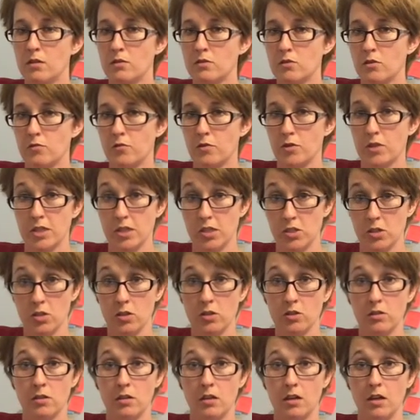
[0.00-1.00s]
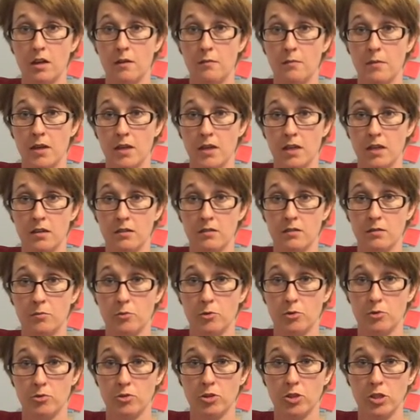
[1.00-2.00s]
So for dinner, I'm making some
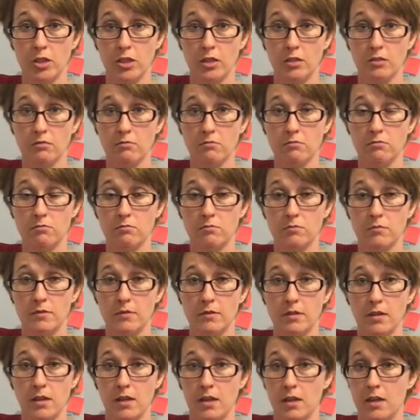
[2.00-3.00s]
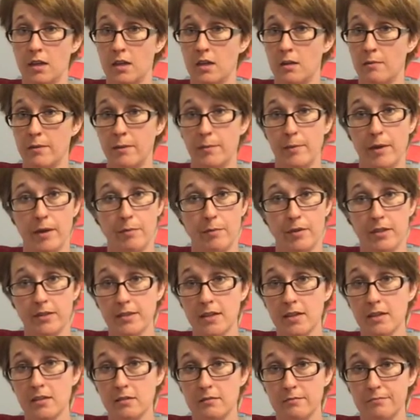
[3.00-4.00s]
grilled chicken and I'm gonna make a big
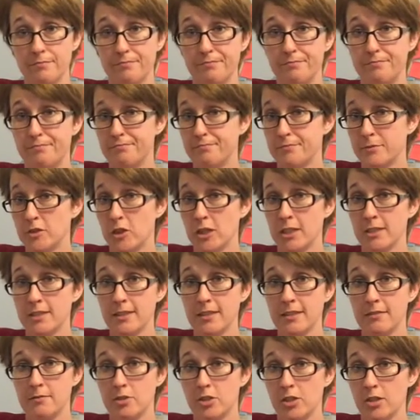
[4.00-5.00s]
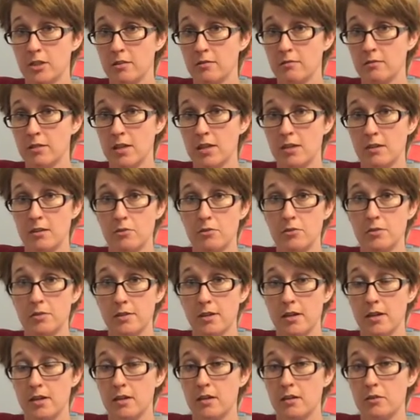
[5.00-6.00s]
salad chicken chicken on a grilled,
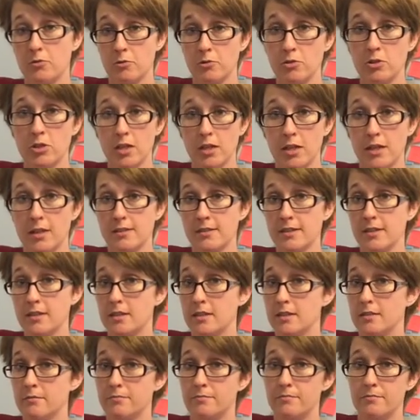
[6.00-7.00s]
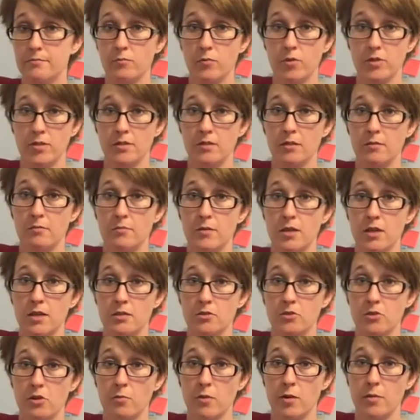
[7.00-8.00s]
uh, grilled chicken on a salad with some uh,
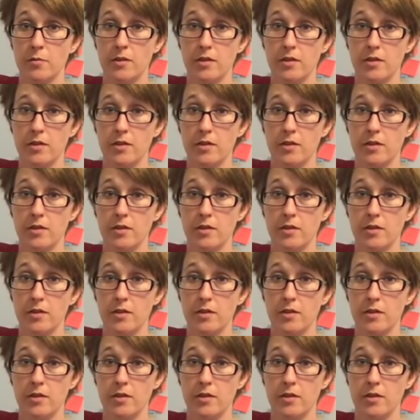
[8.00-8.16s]
strawberry